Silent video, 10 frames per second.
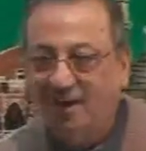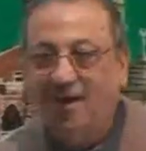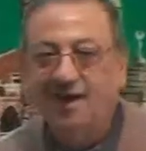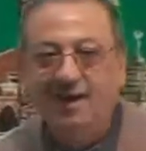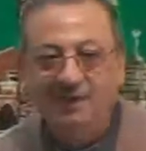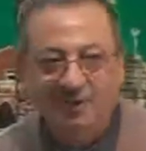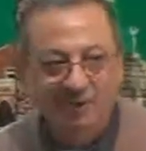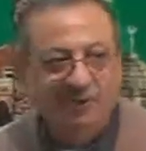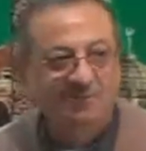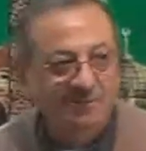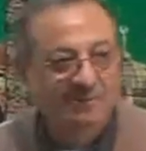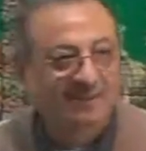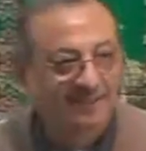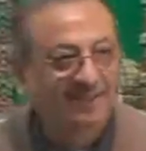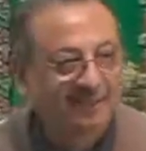Are you with me,
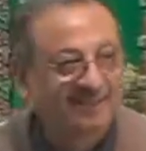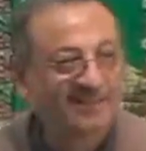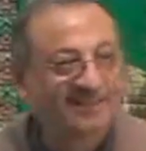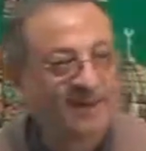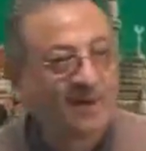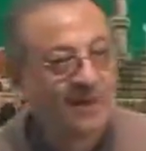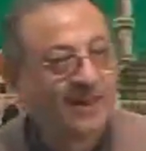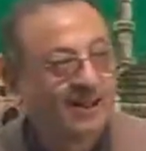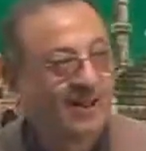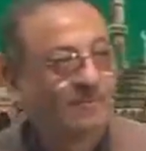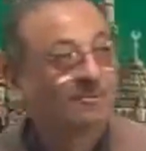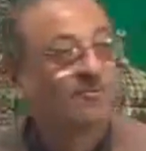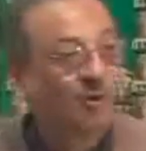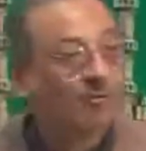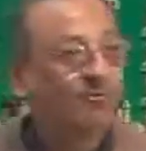brother Hassan?
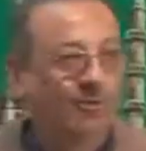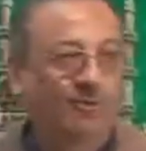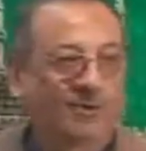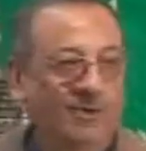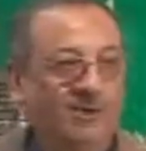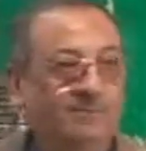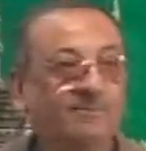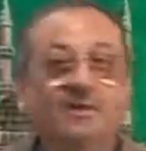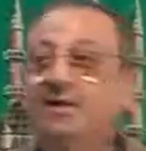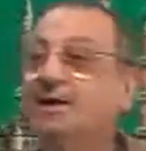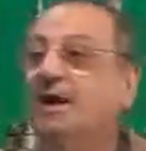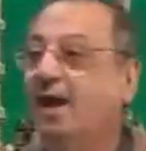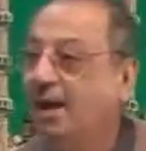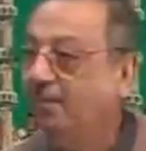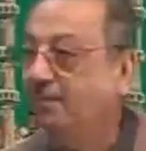Form 4.
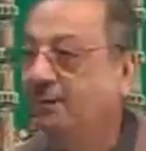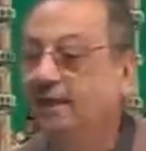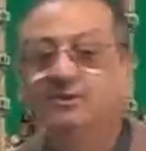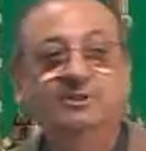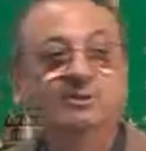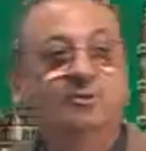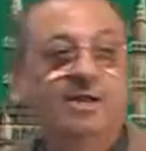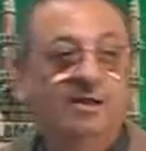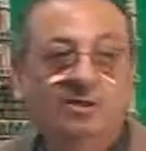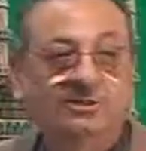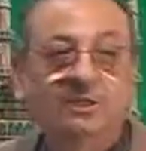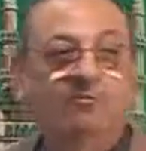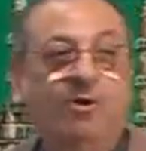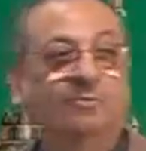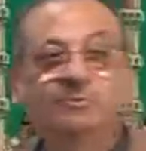Abdala. See, you cannot say
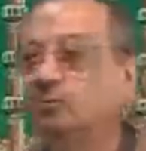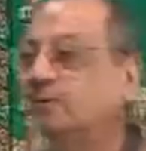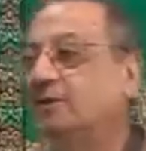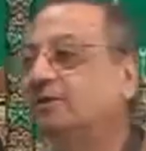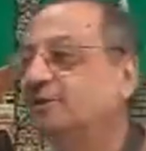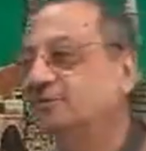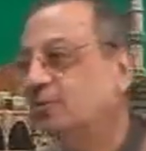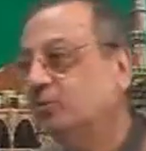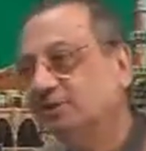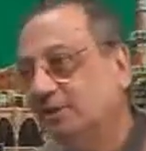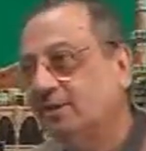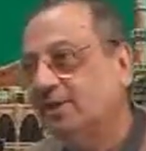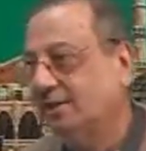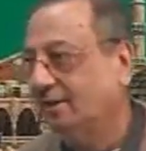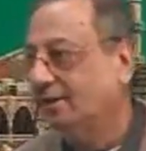form 2 because there is no shadda
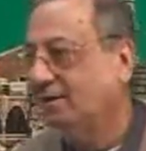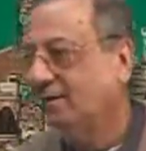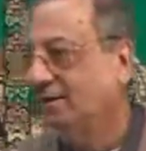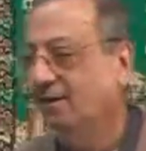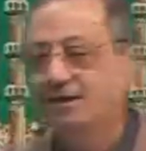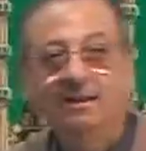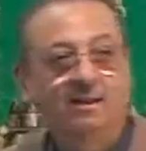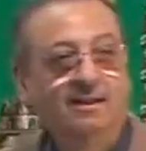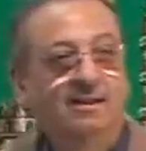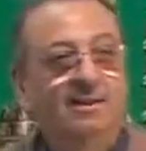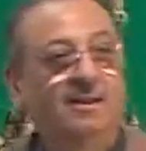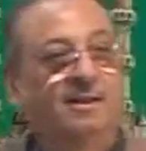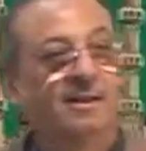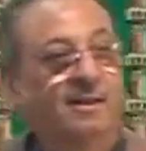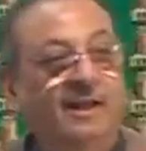here.
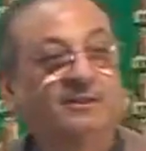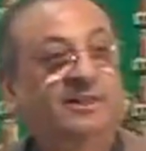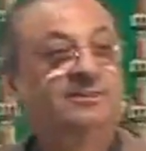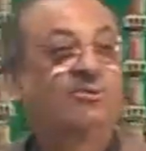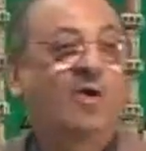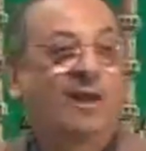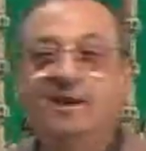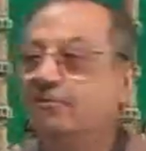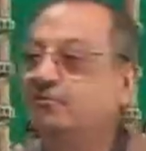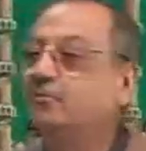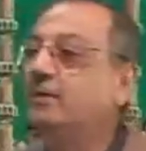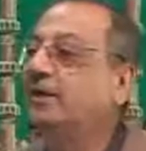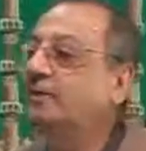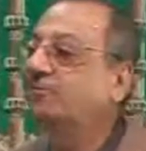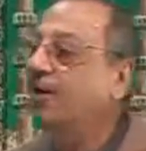And there is no alif to make
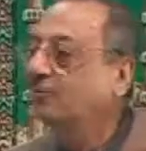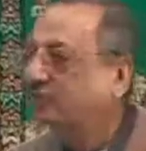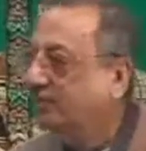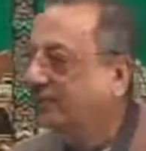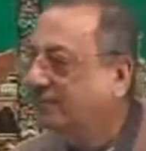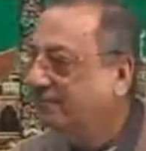it form 3.